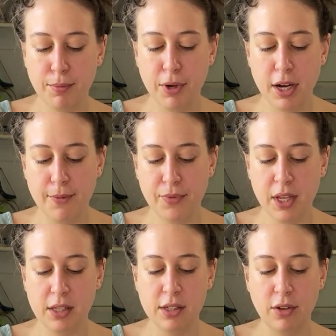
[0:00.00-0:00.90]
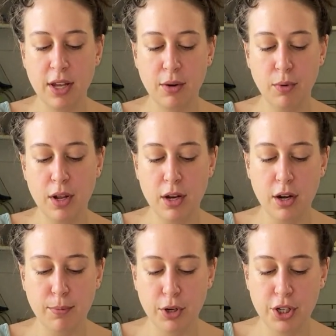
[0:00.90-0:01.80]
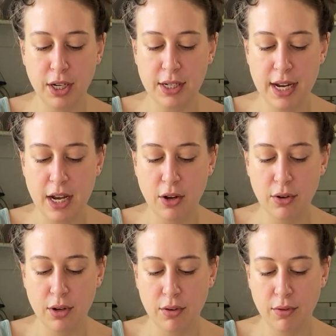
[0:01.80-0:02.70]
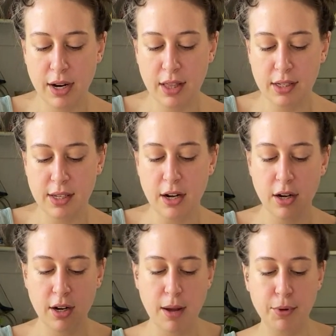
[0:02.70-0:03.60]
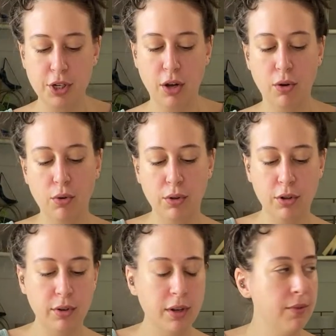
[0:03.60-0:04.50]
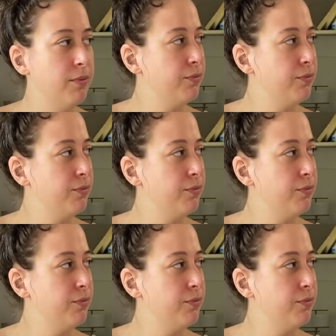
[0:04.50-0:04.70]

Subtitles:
but it's so that when you're pushing down right in the center, you're not pushing a hole through it.